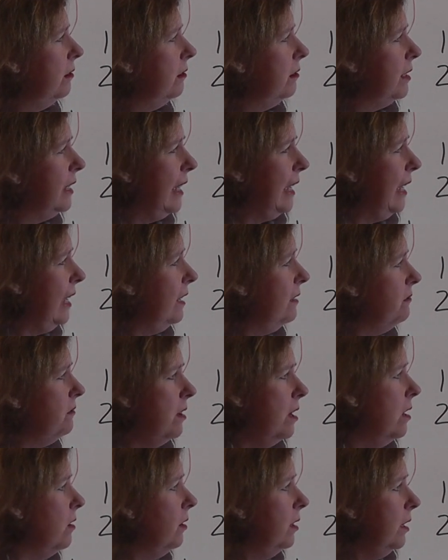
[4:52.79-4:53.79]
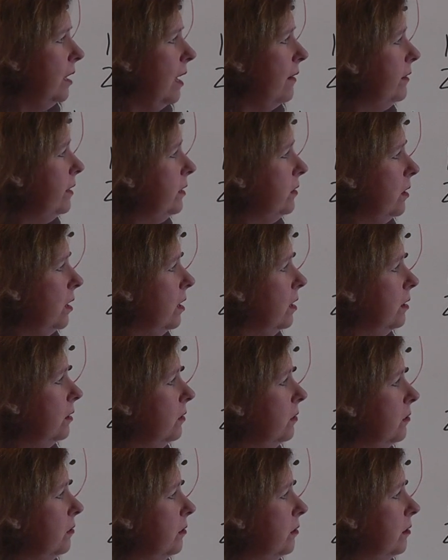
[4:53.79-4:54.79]
10, no. 11,
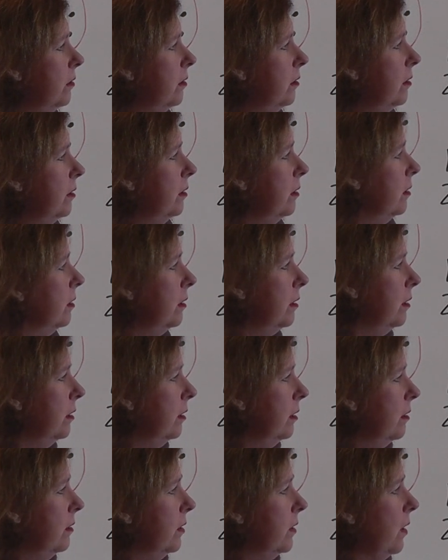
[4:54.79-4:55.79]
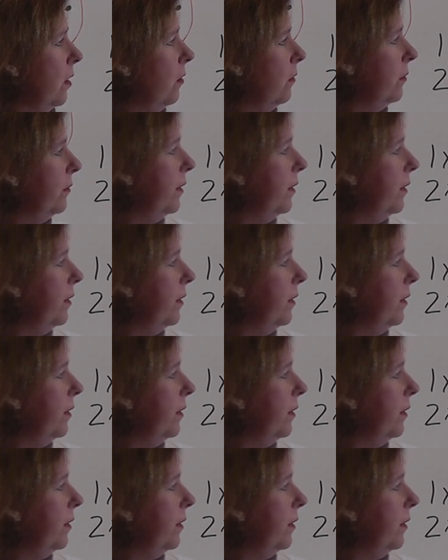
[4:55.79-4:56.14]
no. So